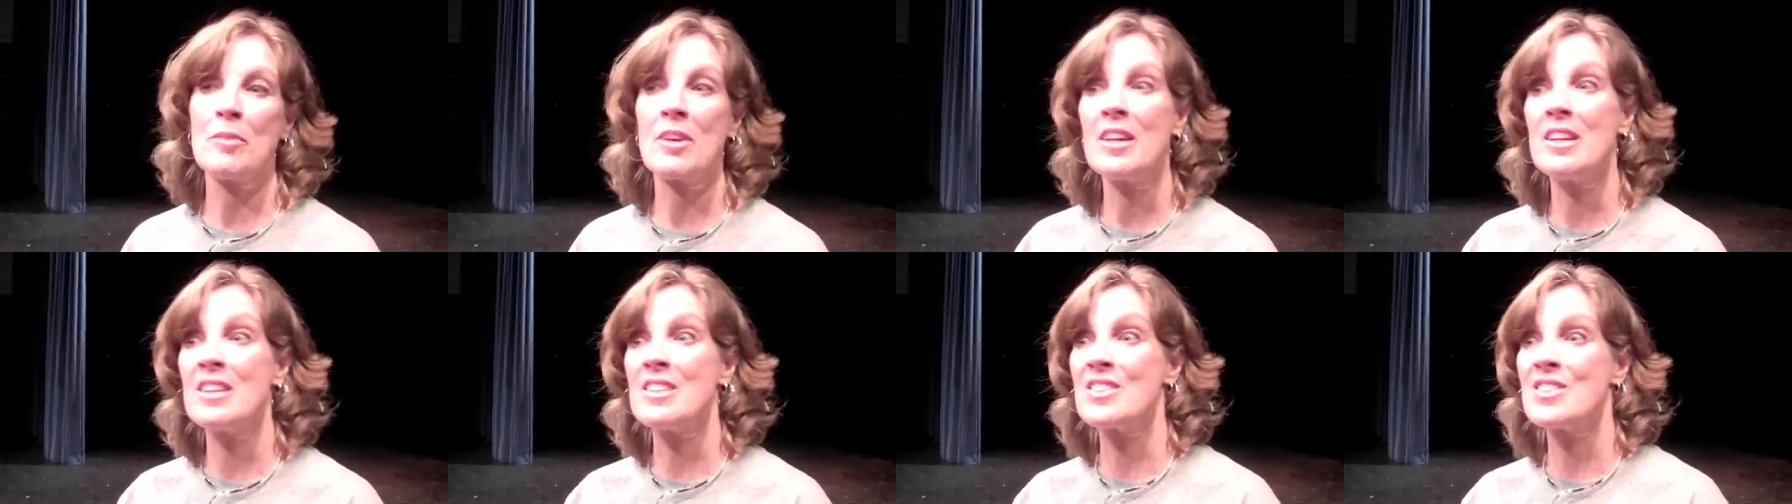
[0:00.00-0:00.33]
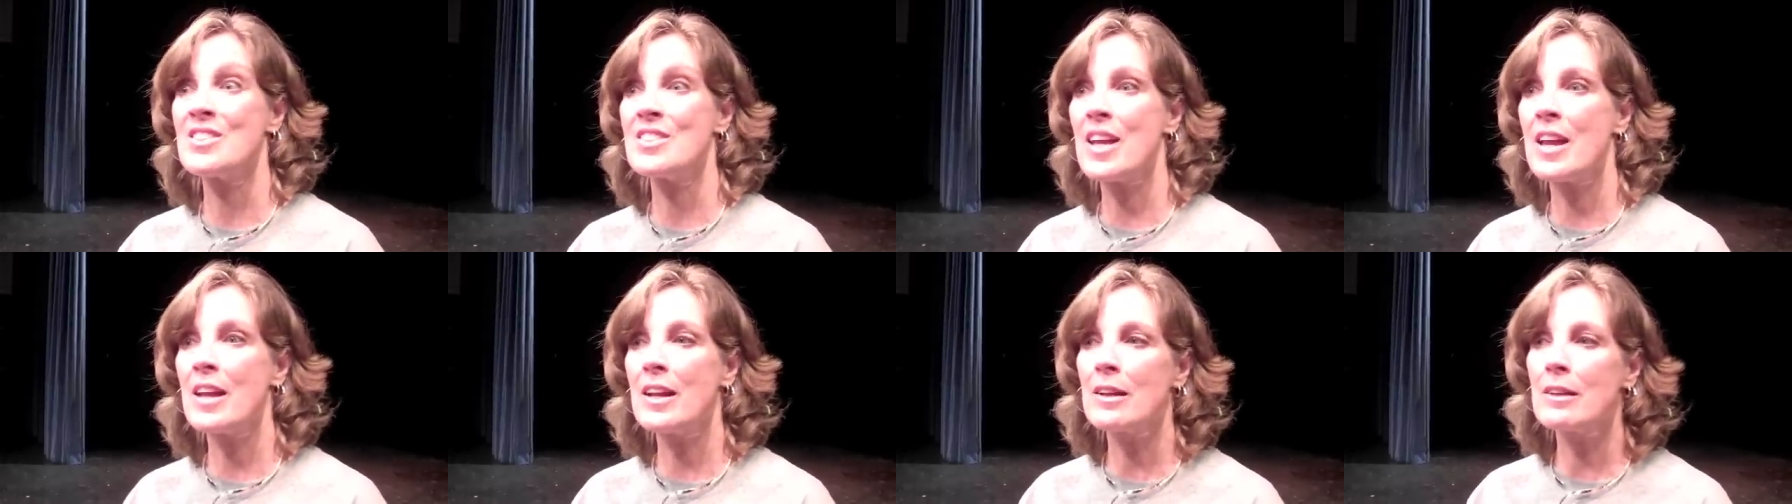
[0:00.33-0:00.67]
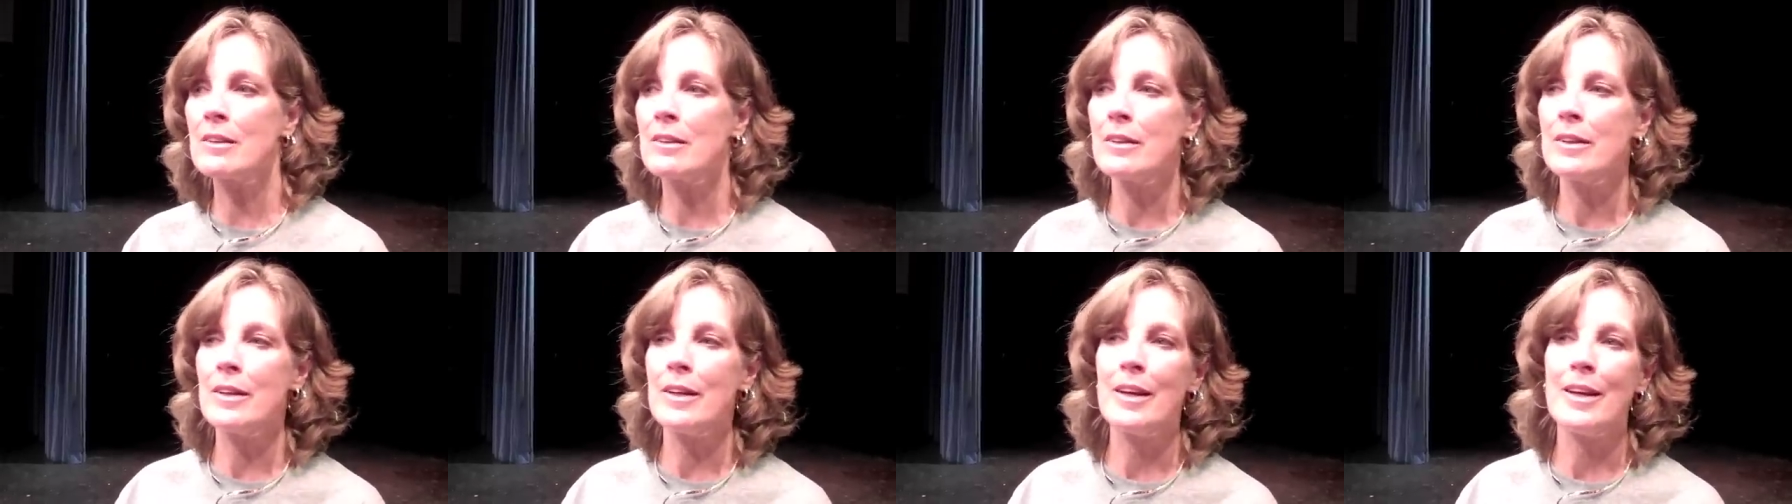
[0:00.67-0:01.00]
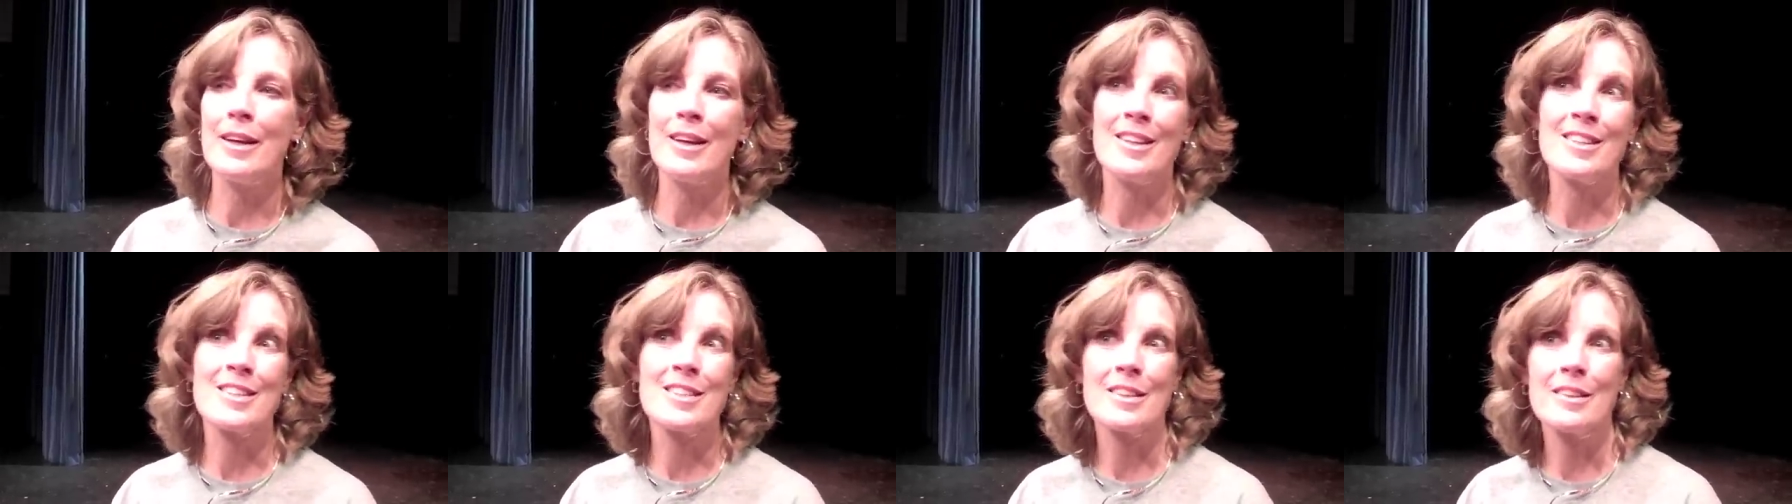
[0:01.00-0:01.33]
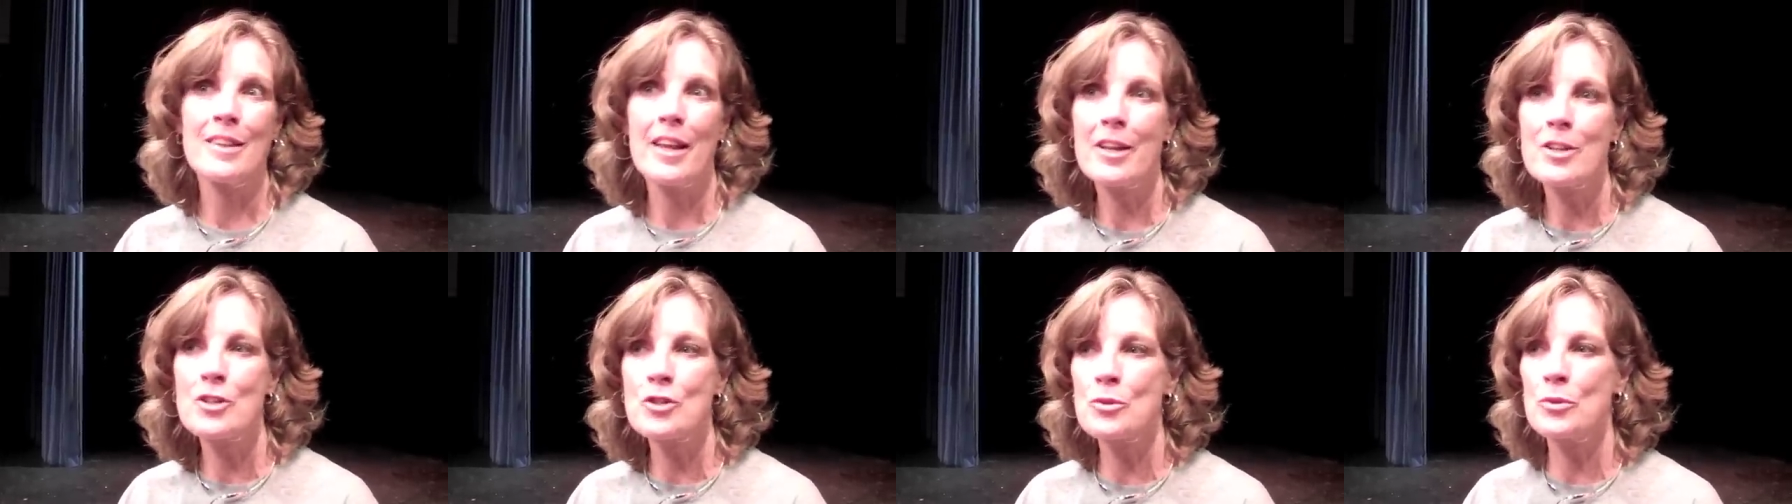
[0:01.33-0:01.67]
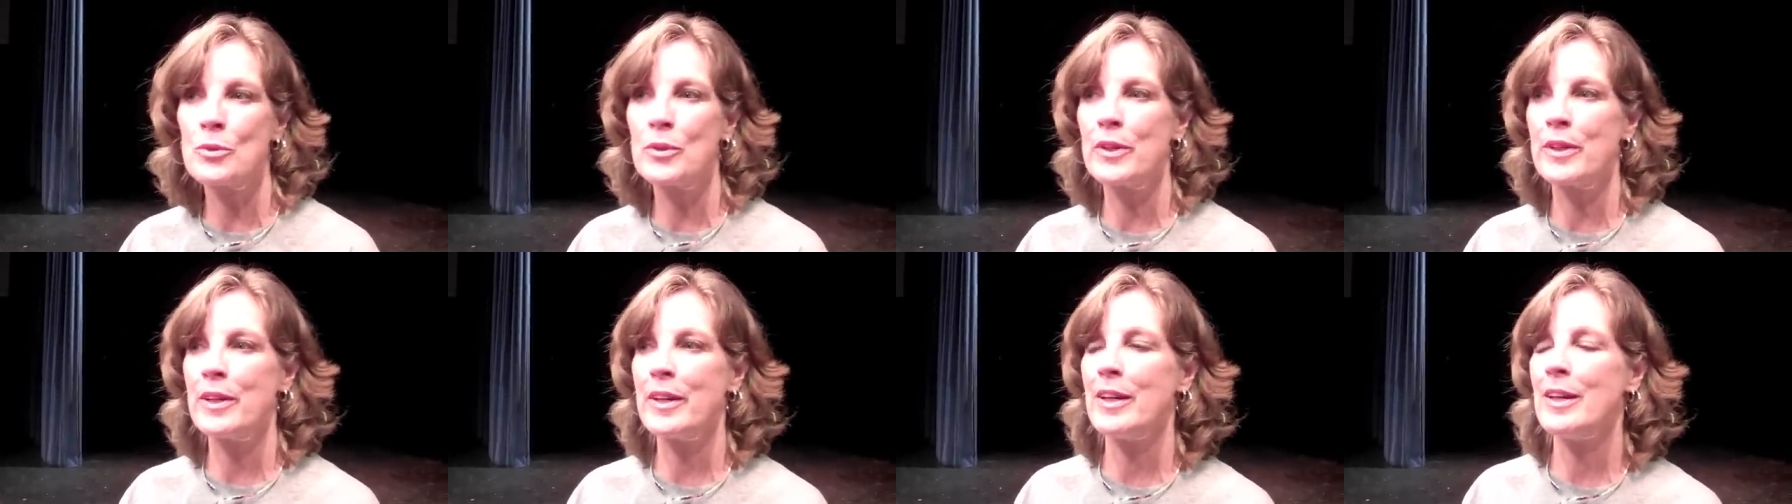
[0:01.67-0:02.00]
kinesthetically,
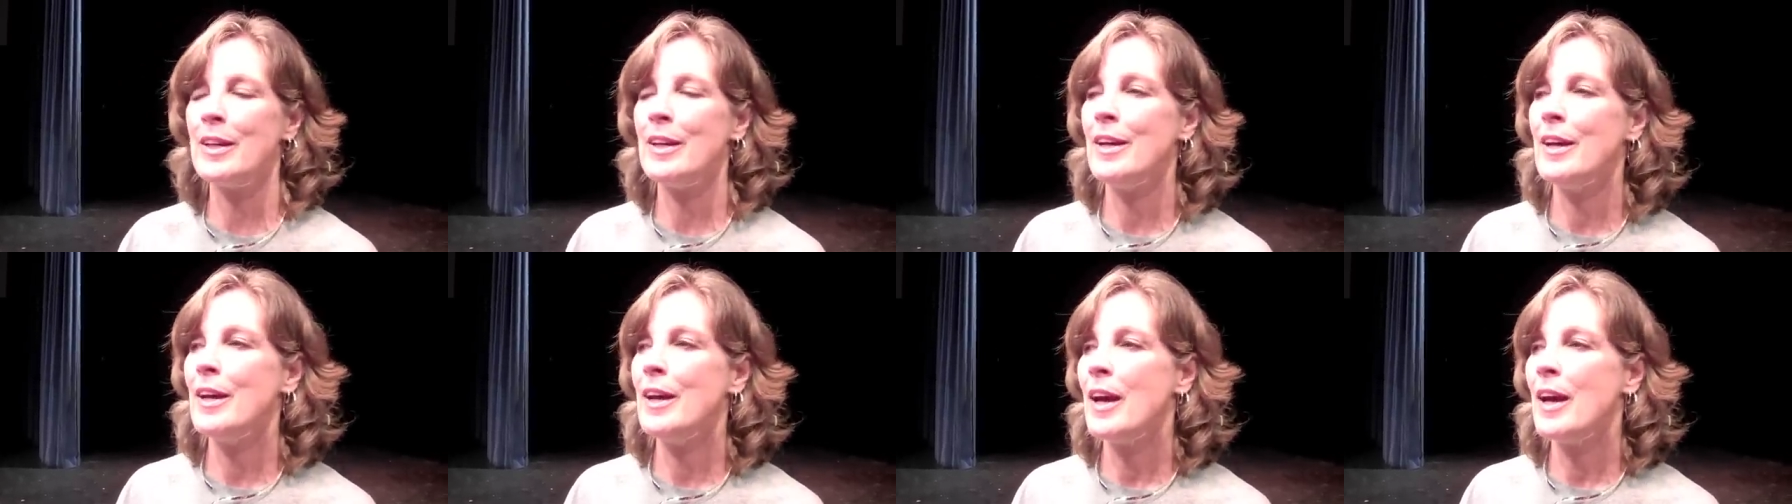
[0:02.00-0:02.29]
intellectually,